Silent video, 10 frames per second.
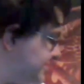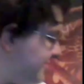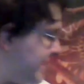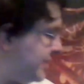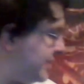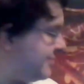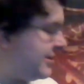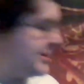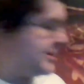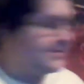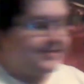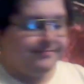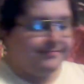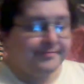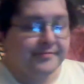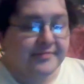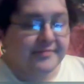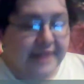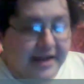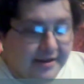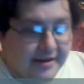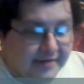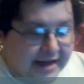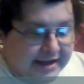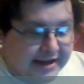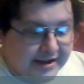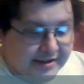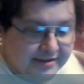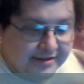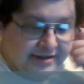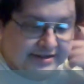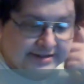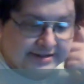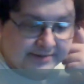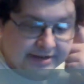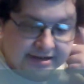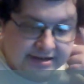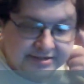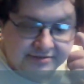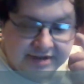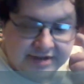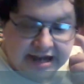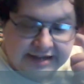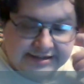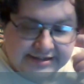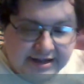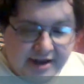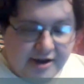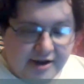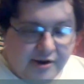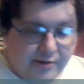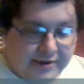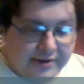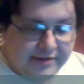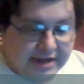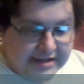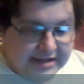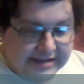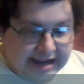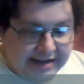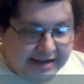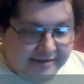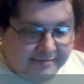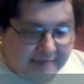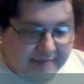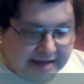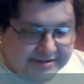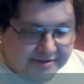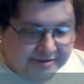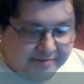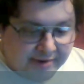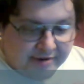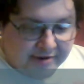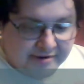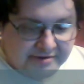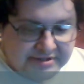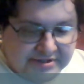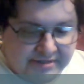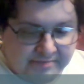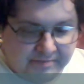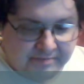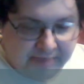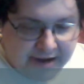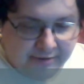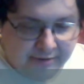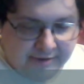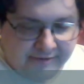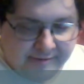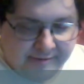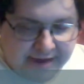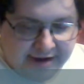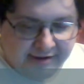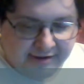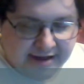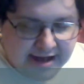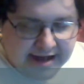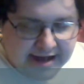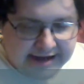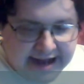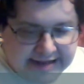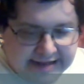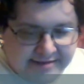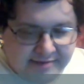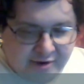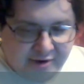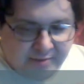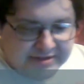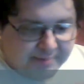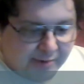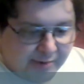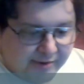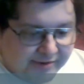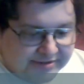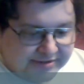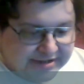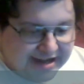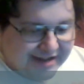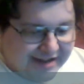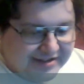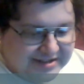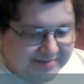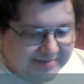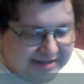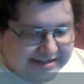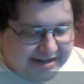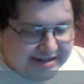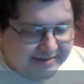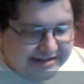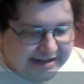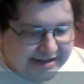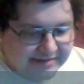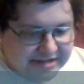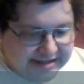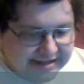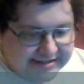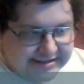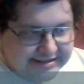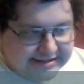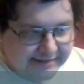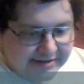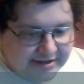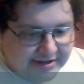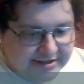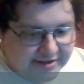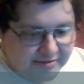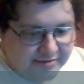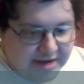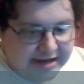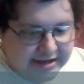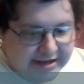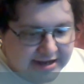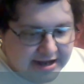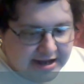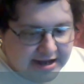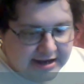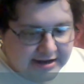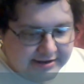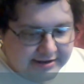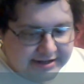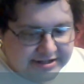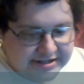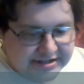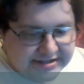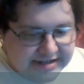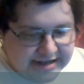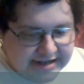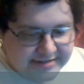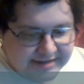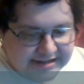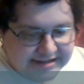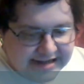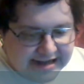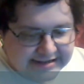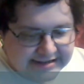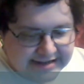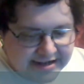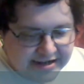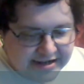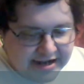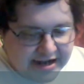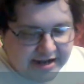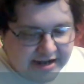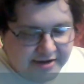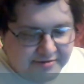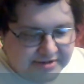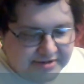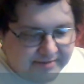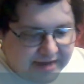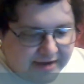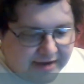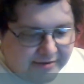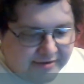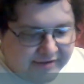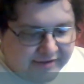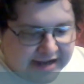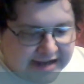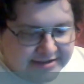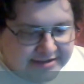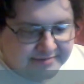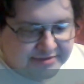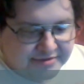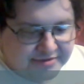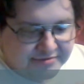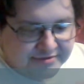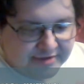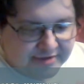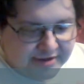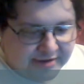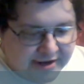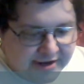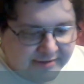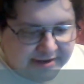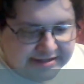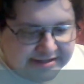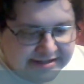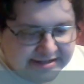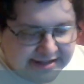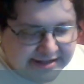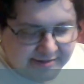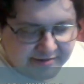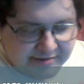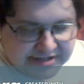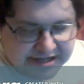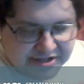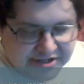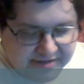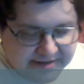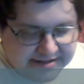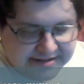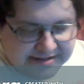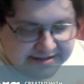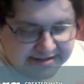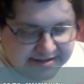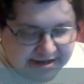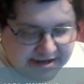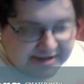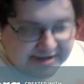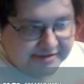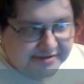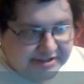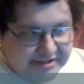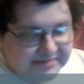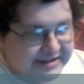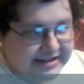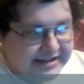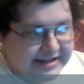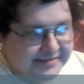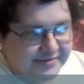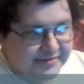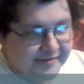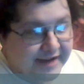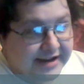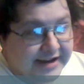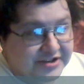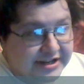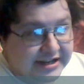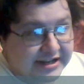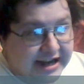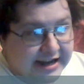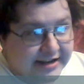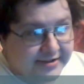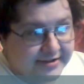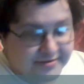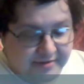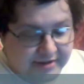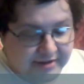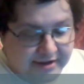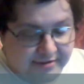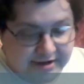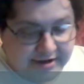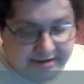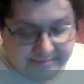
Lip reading: back of the box that the Decepticons unite with Titan Master partners to power up for battle. Chasm opens portals that displace enemies and objects. Decepticon Quake can unleash his seismic attacks and use the power of Chasm to swallow Autobots into teleportation abysses. So he's basically got some sort of vanishing cannon sort of thing going on.